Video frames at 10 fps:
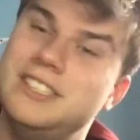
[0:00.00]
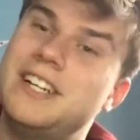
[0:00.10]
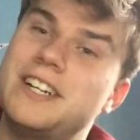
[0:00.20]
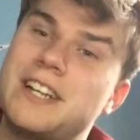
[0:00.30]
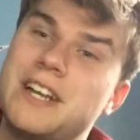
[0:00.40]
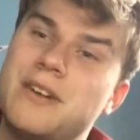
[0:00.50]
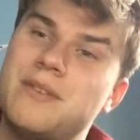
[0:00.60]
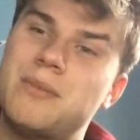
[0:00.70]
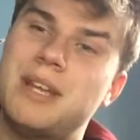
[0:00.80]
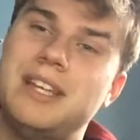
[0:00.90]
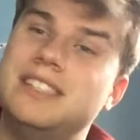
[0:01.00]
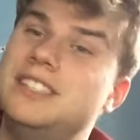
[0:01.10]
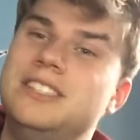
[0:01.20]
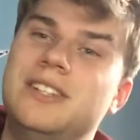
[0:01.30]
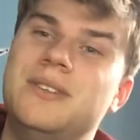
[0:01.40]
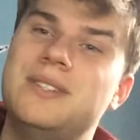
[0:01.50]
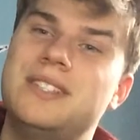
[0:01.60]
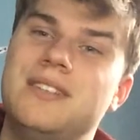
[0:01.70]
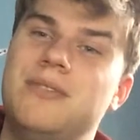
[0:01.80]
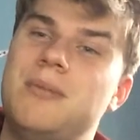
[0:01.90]
there to care for me, and she's always
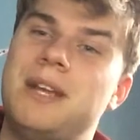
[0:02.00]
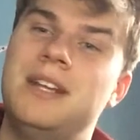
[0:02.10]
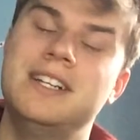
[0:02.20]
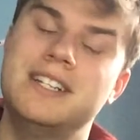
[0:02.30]
there for me.